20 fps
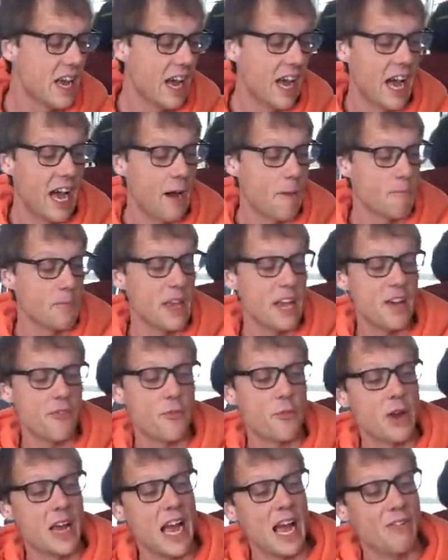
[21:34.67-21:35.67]
Um,
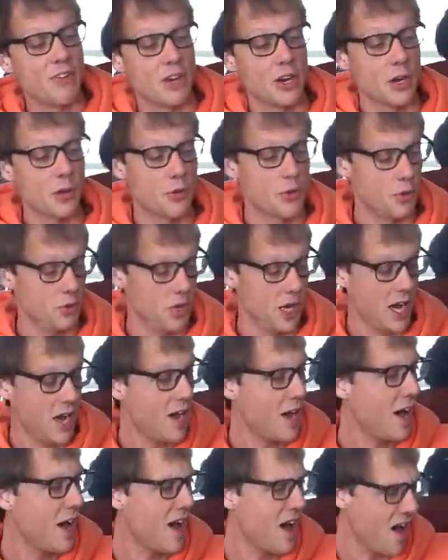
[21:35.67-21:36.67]
if we have a look through,
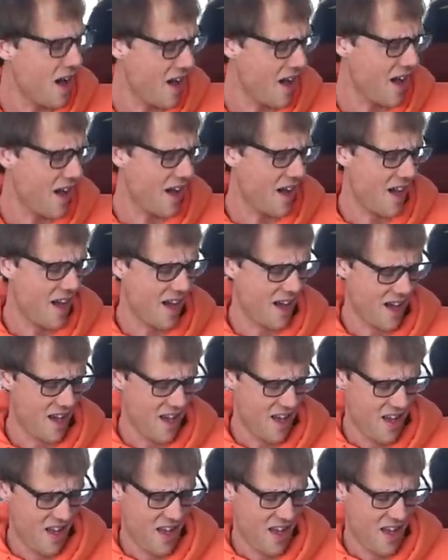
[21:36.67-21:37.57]
ah,